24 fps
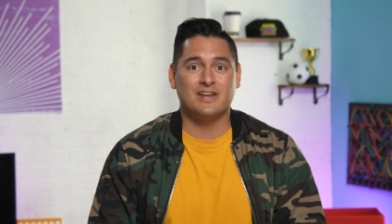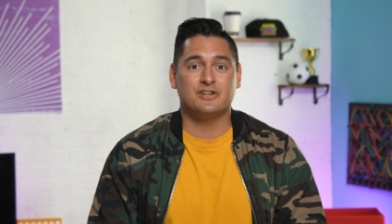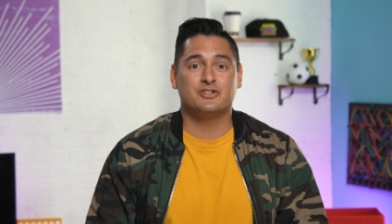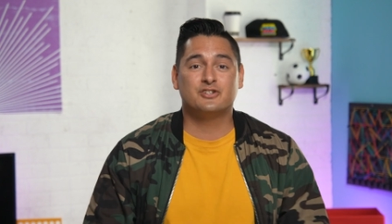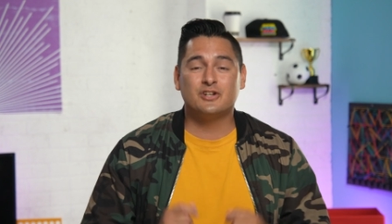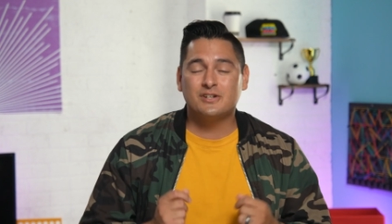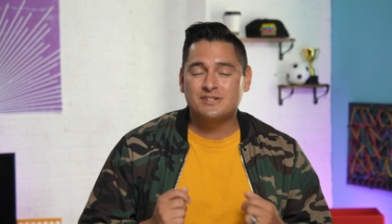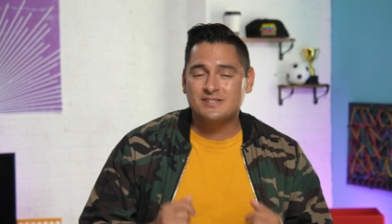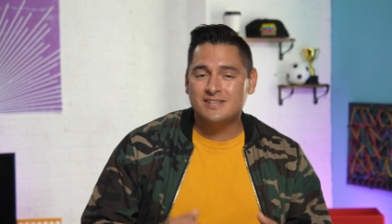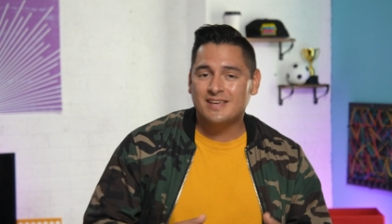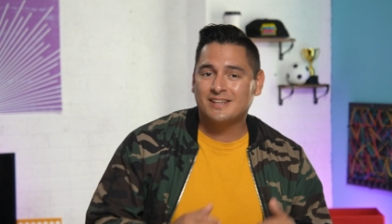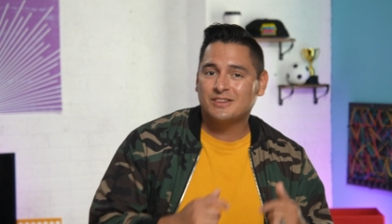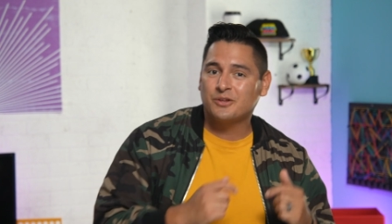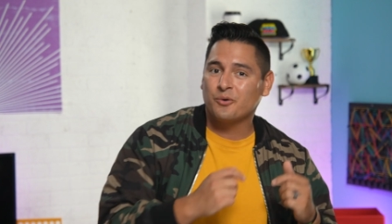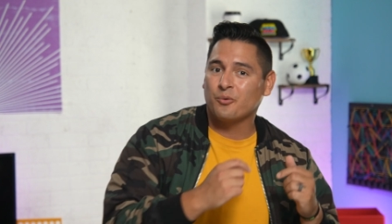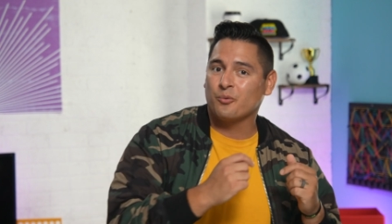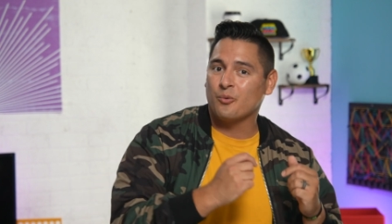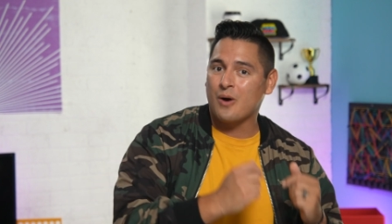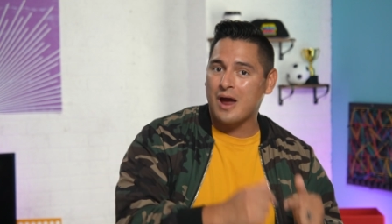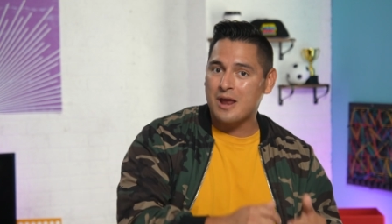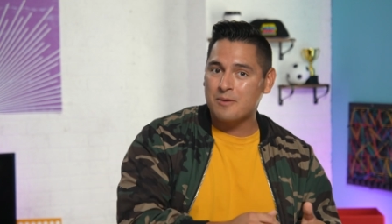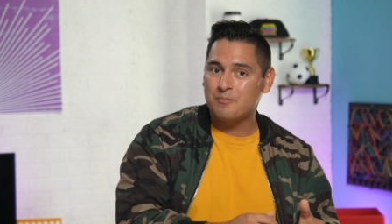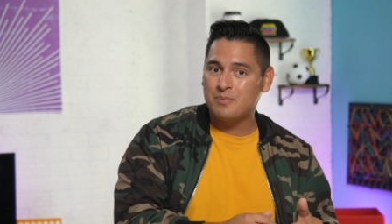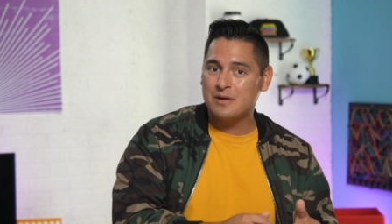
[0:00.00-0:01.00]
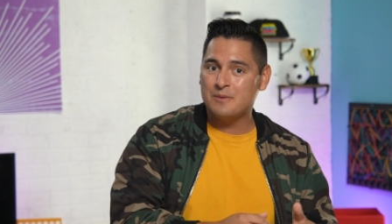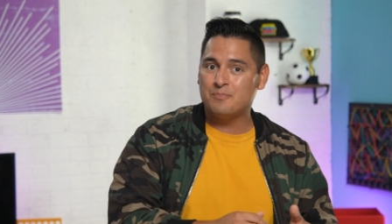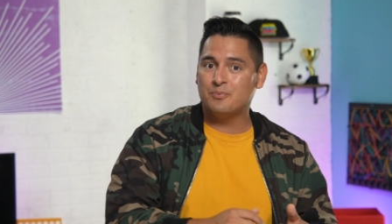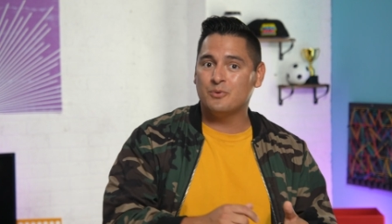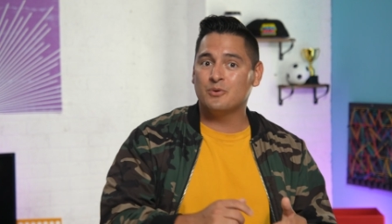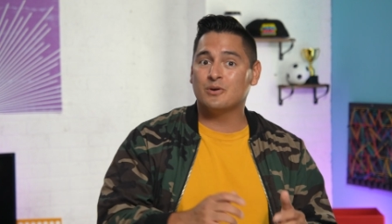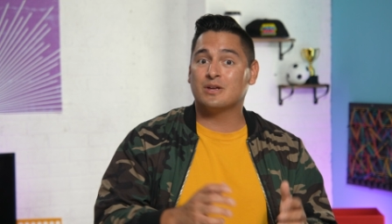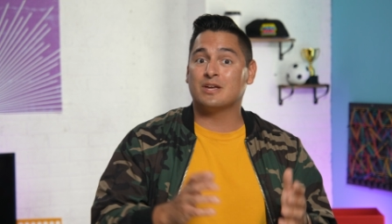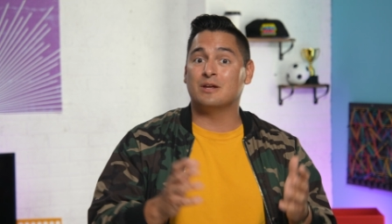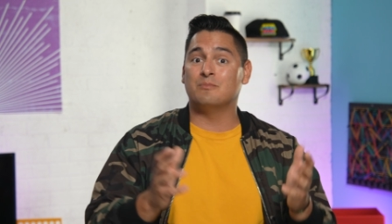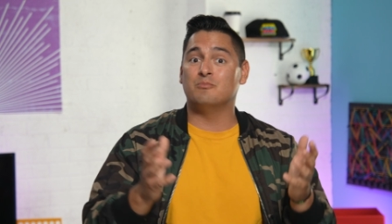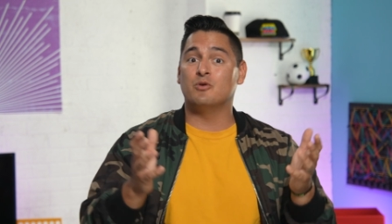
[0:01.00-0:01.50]
And just like the right
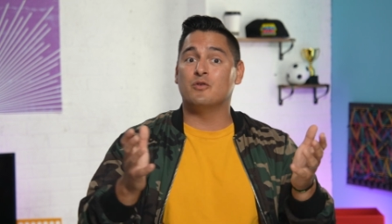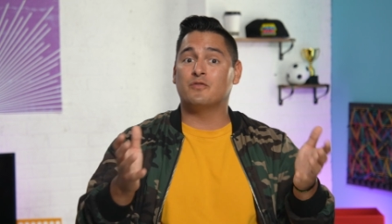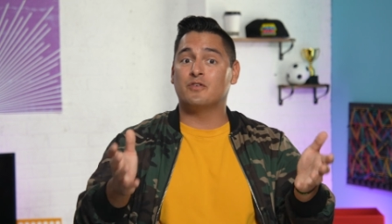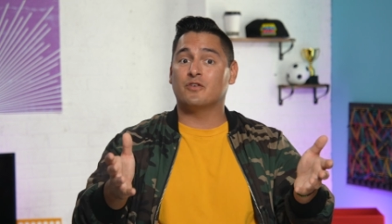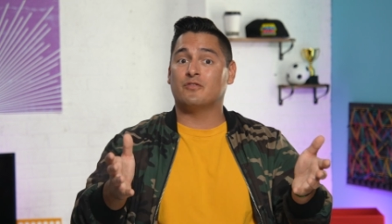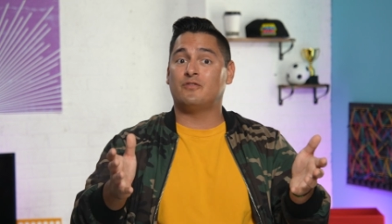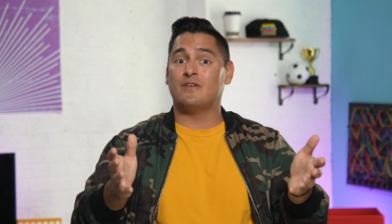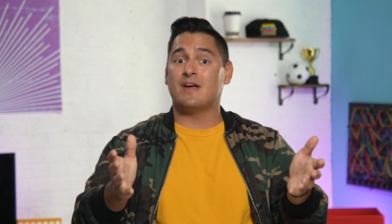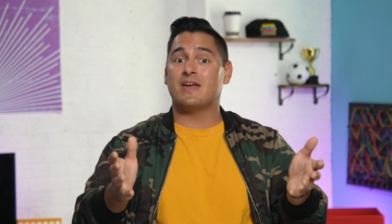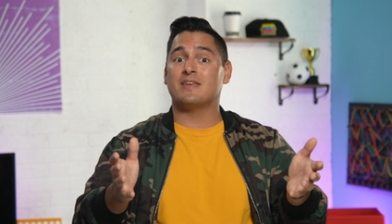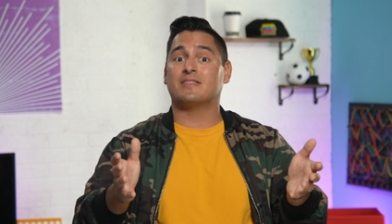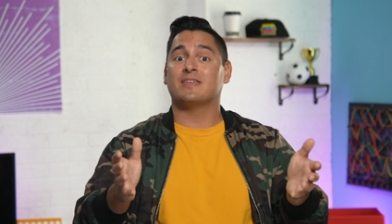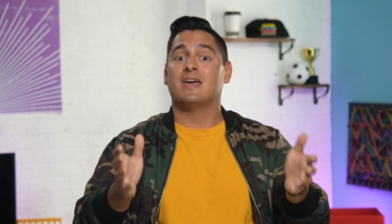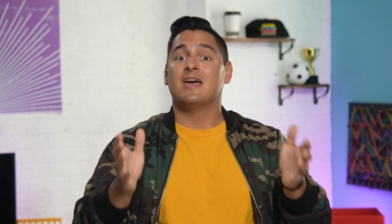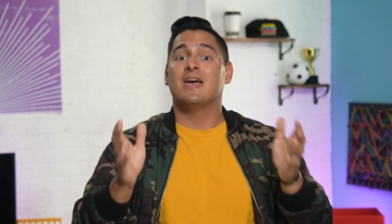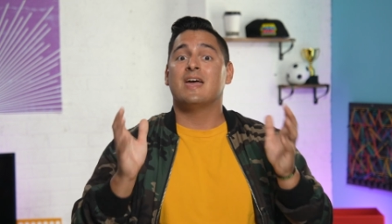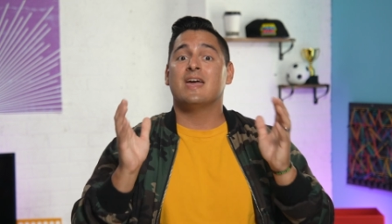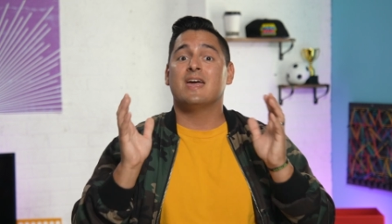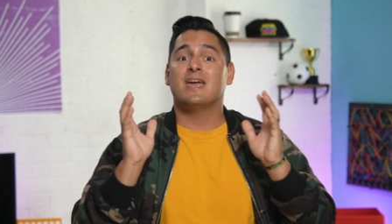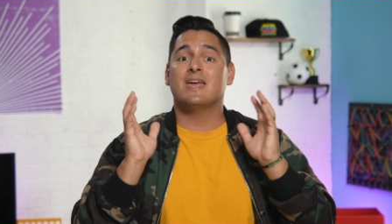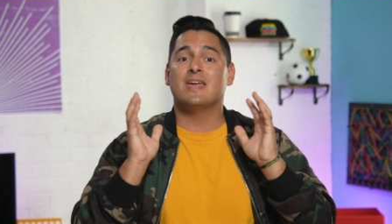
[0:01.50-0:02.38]
people can move your faith